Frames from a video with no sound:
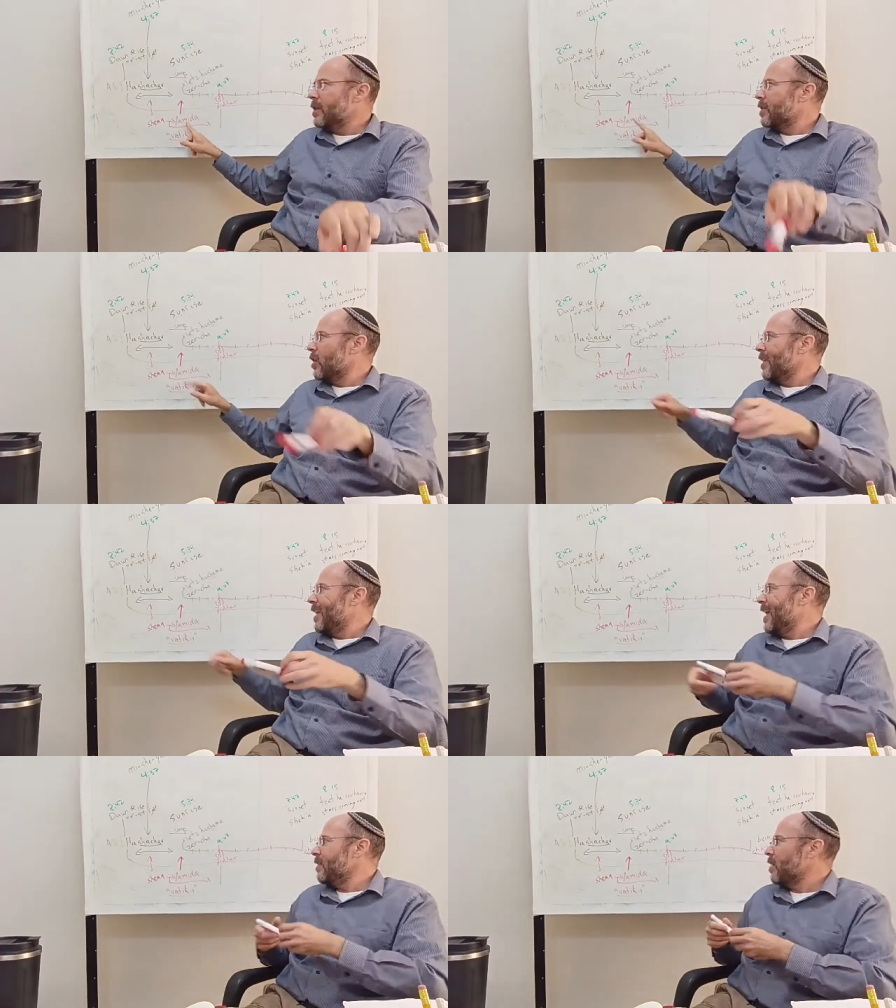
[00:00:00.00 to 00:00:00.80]
is there
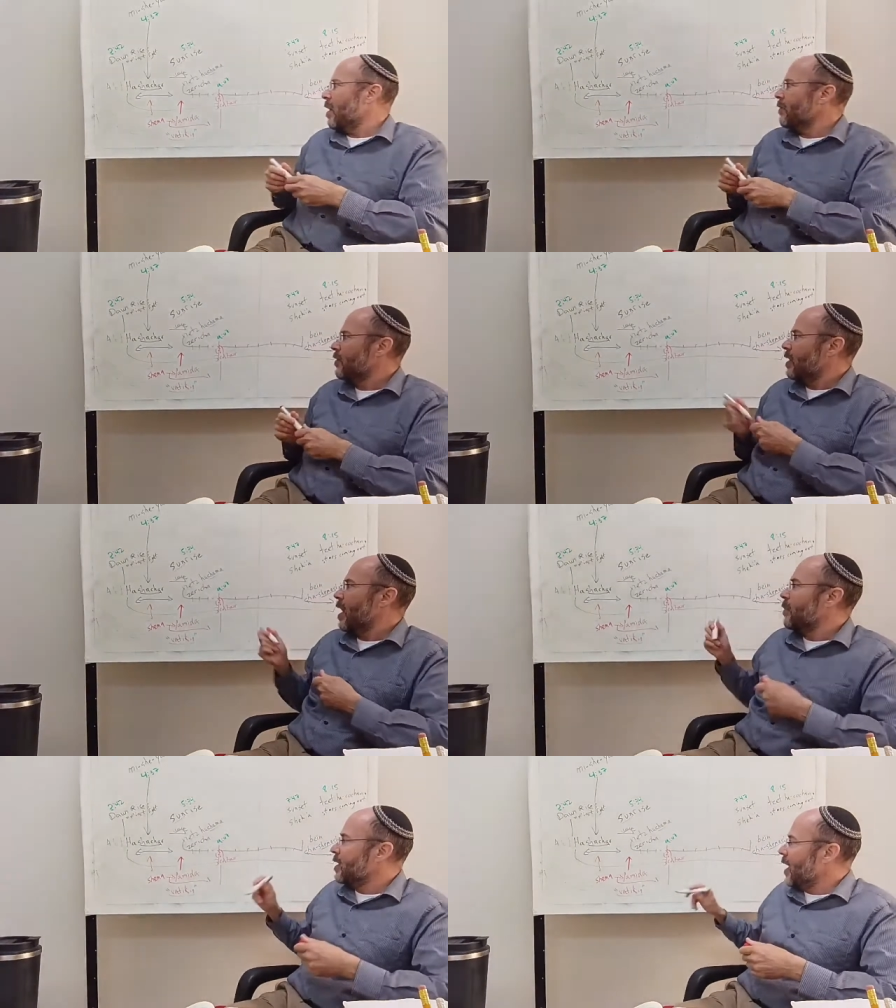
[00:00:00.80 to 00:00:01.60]
an end time for the
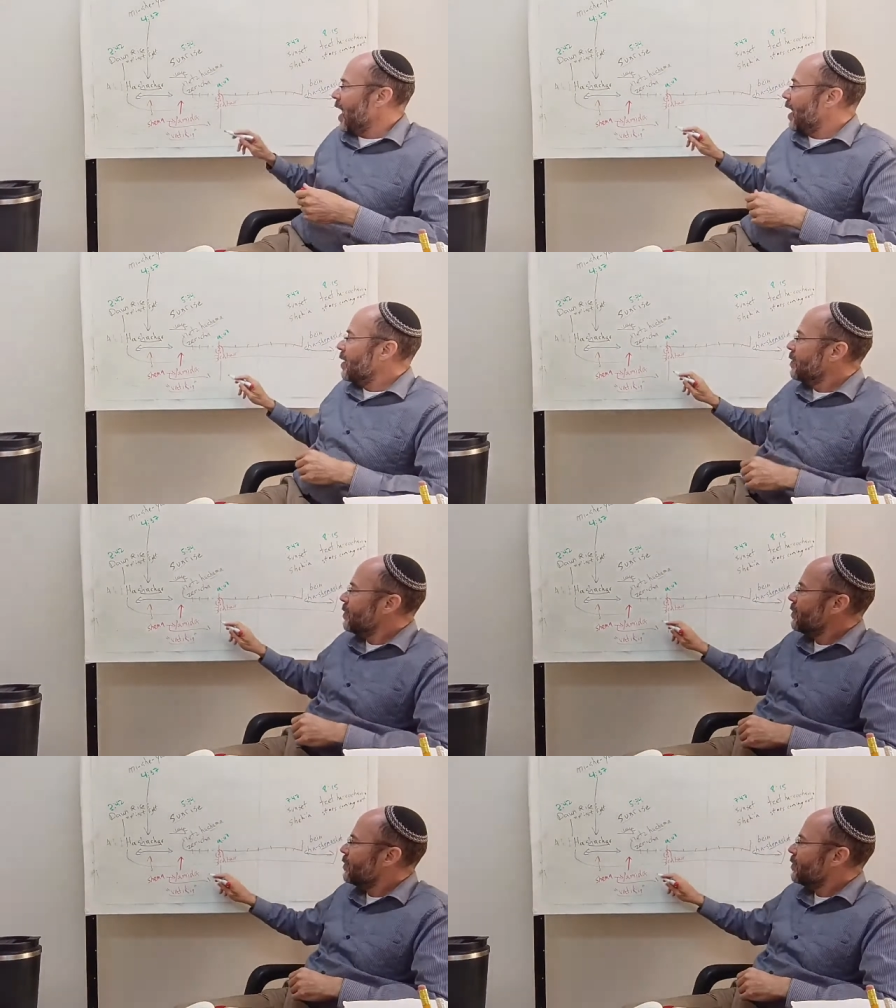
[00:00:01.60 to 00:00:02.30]
Amidah?